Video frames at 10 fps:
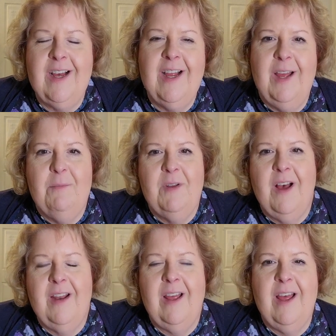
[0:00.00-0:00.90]
I am
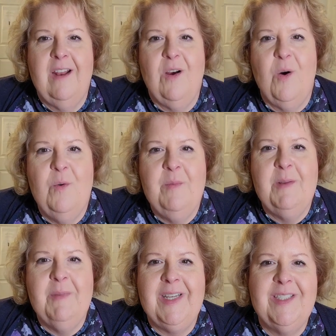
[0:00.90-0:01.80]
not at home
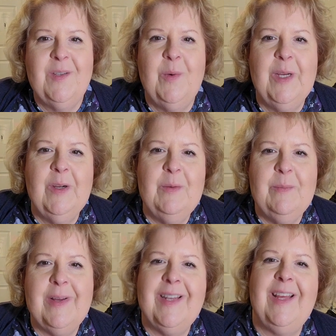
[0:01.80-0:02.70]
in my sewing
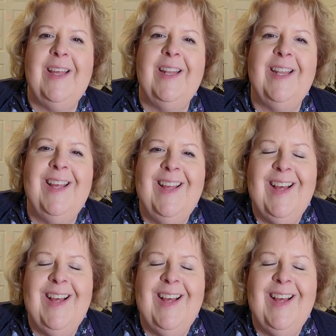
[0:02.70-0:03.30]
room, but in